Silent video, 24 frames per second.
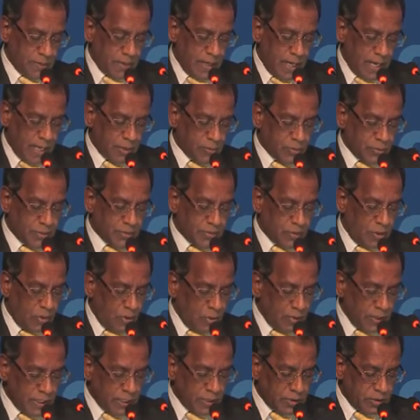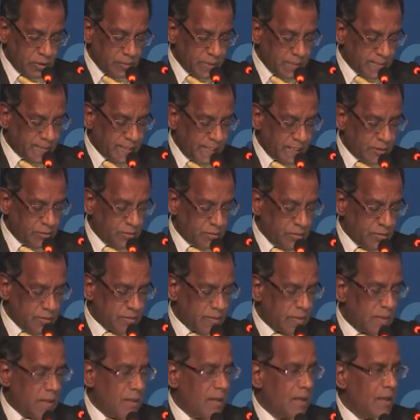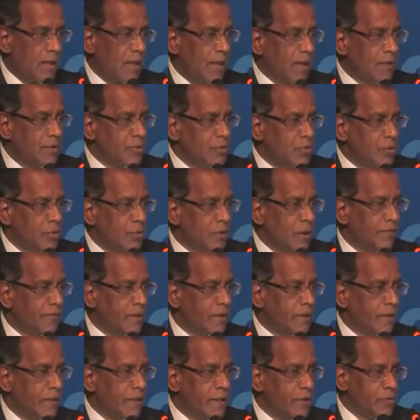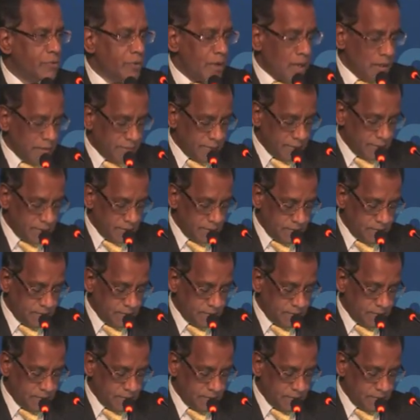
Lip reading: across all economic sectors and geographical areas.